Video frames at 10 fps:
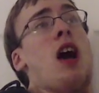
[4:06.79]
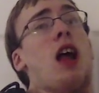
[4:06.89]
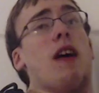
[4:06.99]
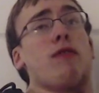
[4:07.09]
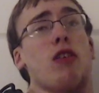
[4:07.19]

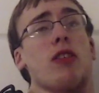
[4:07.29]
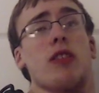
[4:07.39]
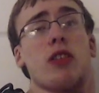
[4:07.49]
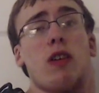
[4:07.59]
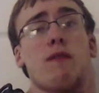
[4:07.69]
and I feel like this
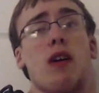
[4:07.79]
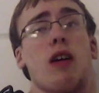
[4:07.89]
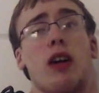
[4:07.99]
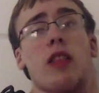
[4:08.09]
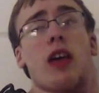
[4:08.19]
is a
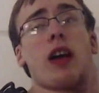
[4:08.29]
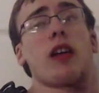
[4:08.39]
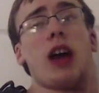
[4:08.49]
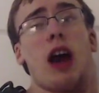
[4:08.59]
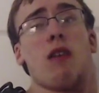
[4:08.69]
very
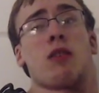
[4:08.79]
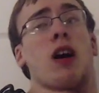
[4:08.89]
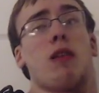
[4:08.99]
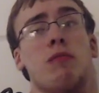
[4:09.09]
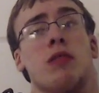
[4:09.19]
likely outcome.